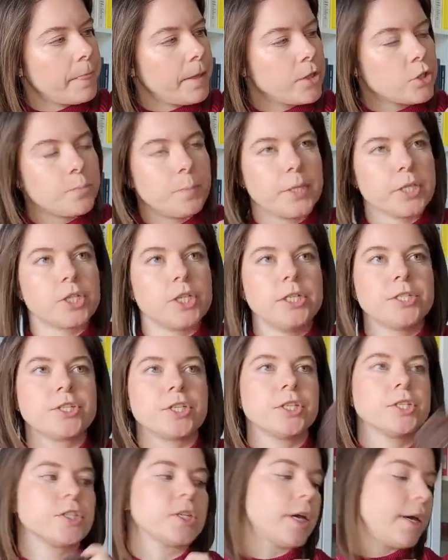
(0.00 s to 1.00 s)
Especially
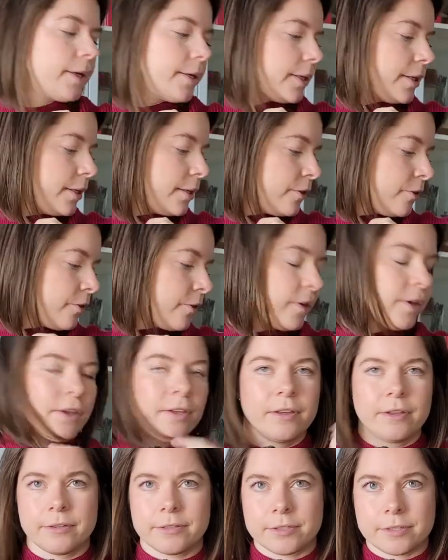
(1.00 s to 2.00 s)
since I knitted
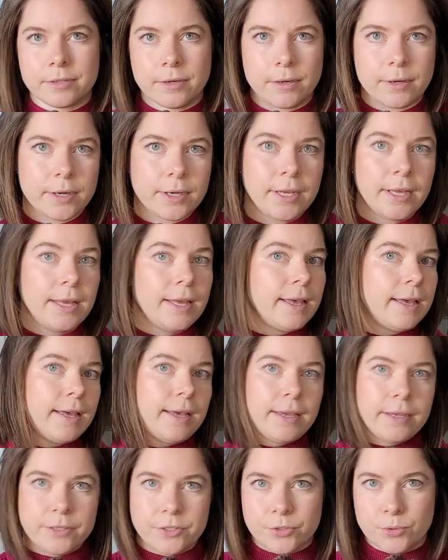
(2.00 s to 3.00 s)
a sock
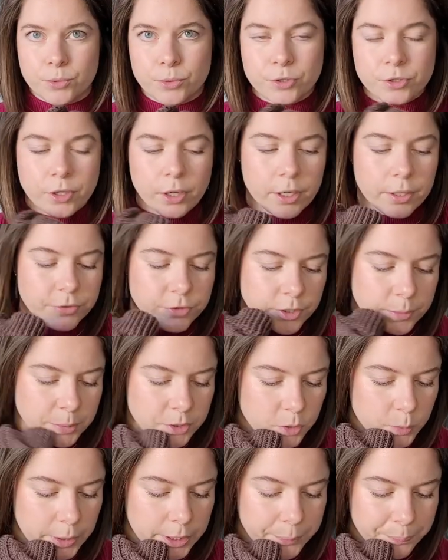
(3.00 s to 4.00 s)
and the 2 scarves in
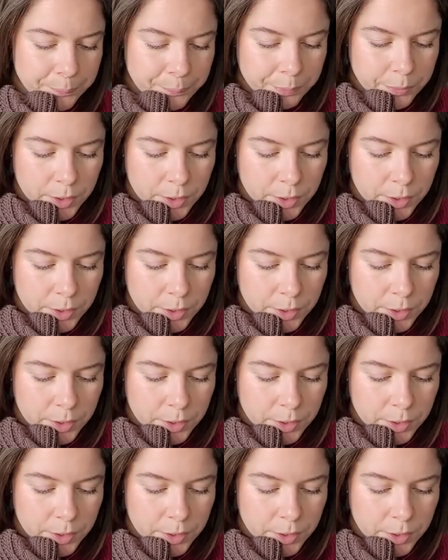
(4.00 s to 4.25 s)
between.